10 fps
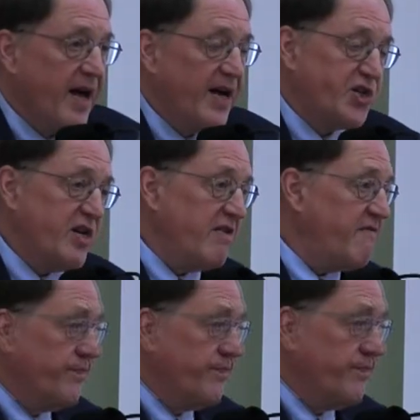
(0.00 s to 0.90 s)
as an
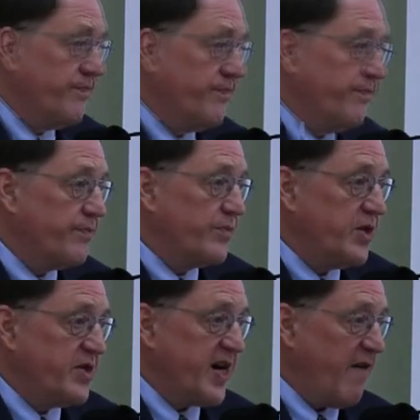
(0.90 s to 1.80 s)
advisor
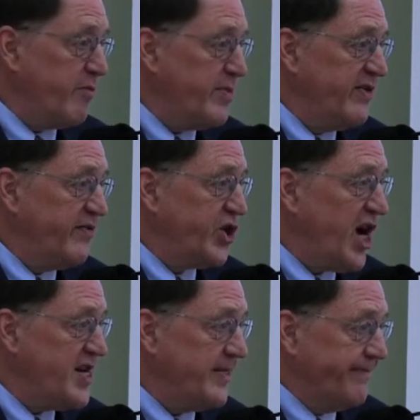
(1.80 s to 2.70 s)
to the government of
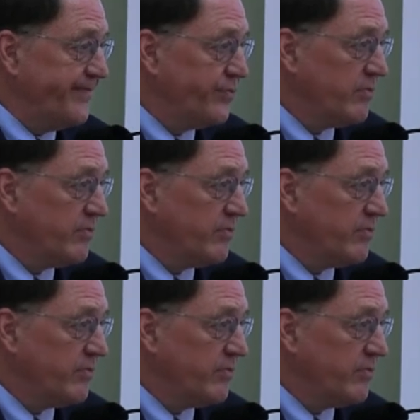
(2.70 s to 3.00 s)
China,